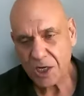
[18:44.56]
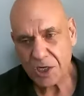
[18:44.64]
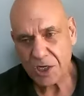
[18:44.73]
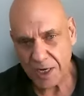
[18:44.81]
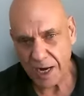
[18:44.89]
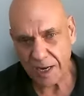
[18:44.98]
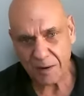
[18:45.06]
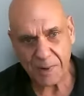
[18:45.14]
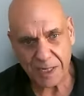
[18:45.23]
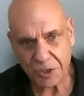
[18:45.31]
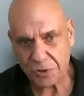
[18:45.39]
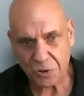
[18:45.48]
you got to
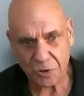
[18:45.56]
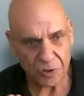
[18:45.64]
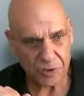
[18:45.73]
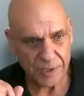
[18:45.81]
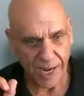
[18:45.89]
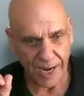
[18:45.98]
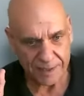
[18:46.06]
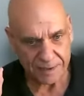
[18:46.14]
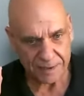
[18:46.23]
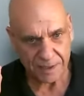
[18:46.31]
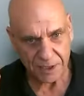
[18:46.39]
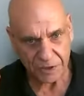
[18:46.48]
make sure that
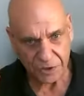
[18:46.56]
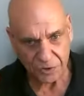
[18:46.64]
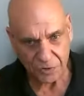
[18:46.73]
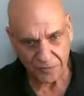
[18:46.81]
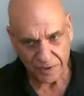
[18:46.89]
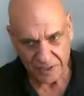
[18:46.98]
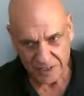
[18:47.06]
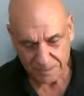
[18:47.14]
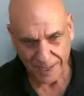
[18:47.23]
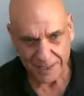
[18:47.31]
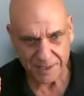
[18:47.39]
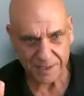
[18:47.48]
you've
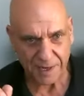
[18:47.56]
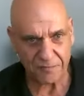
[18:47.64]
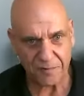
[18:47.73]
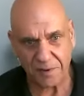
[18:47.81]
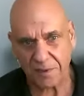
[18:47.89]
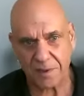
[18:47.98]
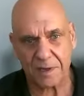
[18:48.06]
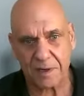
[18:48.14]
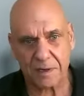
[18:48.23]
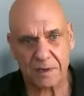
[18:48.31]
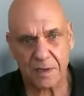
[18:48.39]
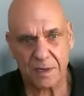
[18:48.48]
inspected everything.
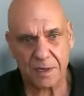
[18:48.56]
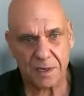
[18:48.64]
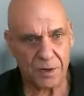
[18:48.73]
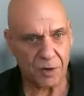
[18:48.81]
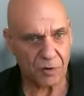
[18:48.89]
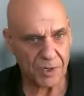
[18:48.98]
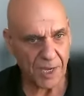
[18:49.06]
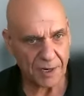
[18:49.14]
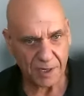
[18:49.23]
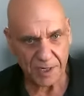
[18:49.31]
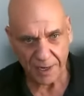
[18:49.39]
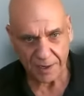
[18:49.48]
You know, get
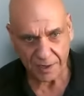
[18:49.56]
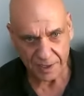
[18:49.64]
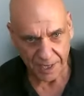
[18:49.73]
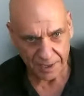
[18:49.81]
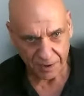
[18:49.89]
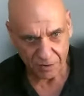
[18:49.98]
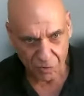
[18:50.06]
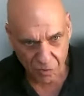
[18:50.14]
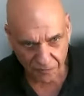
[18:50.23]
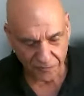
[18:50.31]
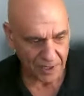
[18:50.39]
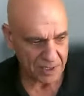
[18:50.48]
a get a get a
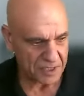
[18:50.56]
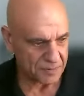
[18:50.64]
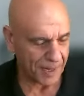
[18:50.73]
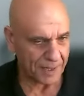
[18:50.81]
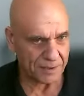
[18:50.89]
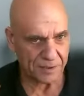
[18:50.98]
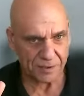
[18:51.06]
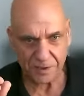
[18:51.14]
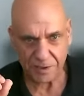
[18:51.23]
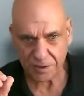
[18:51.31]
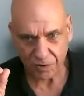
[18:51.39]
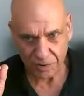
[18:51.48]
roofing inspector.
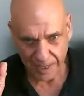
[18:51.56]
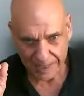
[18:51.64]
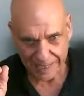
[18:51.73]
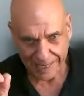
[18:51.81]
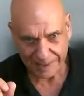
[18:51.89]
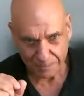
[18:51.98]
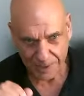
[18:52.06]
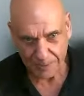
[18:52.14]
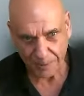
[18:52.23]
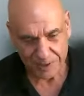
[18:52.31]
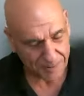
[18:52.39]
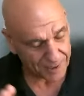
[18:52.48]
You know, get
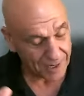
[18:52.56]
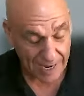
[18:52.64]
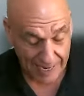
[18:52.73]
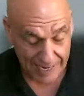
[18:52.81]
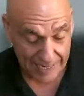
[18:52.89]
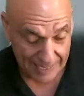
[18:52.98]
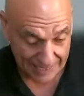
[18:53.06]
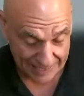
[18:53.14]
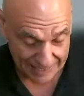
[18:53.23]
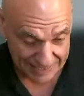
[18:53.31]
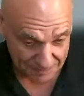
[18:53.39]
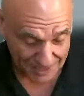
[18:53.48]
people,
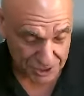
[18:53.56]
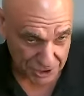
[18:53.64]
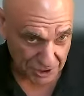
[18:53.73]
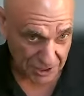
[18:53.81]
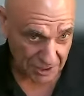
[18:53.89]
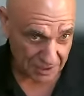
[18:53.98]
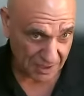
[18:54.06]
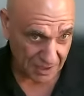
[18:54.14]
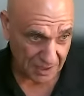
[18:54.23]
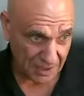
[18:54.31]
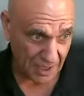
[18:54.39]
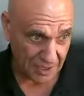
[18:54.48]
especially in
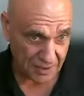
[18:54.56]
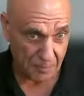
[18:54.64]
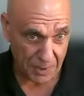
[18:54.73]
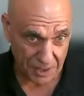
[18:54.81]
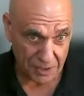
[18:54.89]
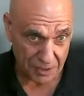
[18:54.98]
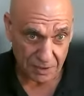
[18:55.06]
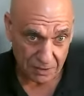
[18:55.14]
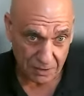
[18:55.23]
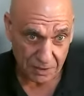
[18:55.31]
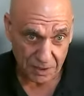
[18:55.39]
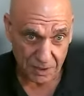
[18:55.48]
the in the
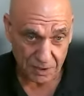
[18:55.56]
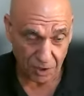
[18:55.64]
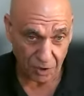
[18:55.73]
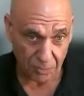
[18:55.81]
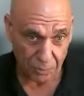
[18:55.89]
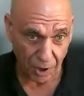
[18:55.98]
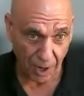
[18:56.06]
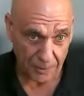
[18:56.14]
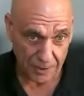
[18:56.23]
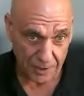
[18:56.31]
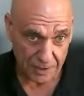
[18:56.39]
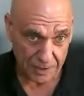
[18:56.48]
bigger you know
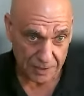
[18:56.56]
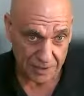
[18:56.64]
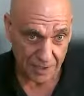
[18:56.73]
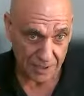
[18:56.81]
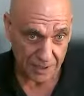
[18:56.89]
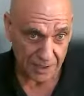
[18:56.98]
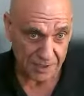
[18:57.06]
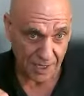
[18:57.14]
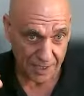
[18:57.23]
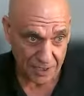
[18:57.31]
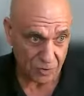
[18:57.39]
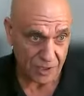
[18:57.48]
properties, the the
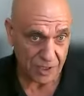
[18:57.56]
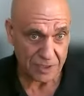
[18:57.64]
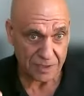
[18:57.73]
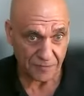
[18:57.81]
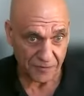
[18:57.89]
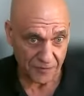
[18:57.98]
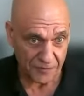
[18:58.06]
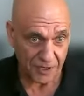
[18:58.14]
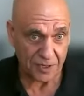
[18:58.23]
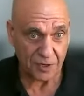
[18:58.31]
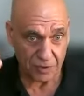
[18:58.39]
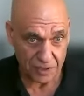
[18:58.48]
ten units, the
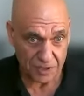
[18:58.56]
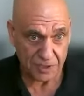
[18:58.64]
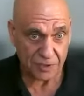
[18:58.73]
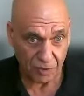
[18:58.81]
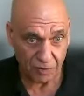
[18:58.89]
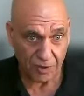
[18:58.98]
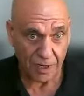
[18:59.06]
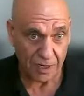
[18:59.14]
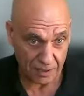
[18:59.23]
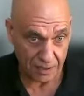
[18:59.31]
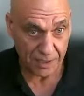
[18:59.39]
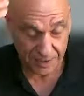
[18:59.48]
fifteen units, you know,
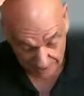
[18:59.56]
uh, and,